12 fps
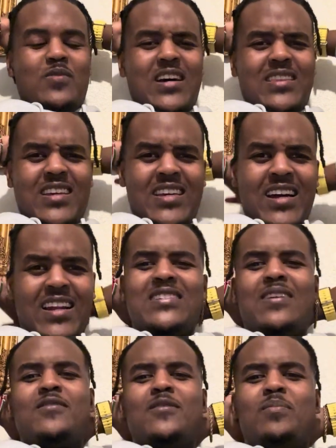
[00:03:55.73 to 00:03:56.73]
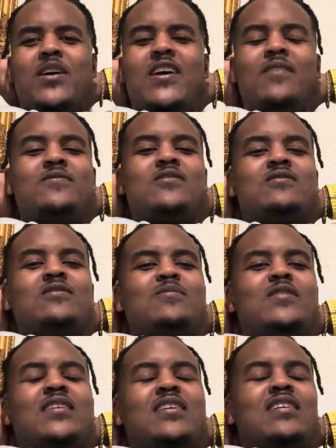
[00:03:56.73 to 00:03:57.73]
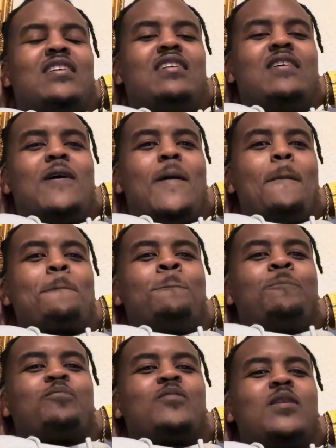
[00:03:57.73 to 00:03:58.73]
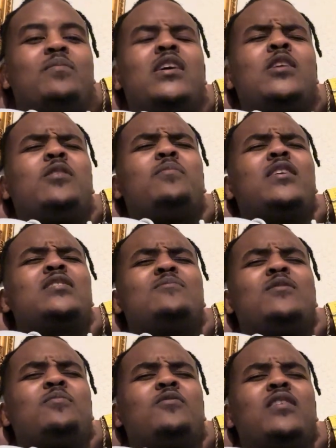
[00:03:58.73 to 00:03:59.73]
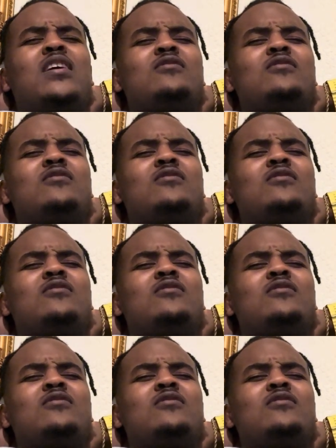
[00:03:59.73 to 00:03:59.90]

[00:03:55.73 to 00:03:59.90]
I think he had like 7 piffs or something like that. But anyway, back to my point.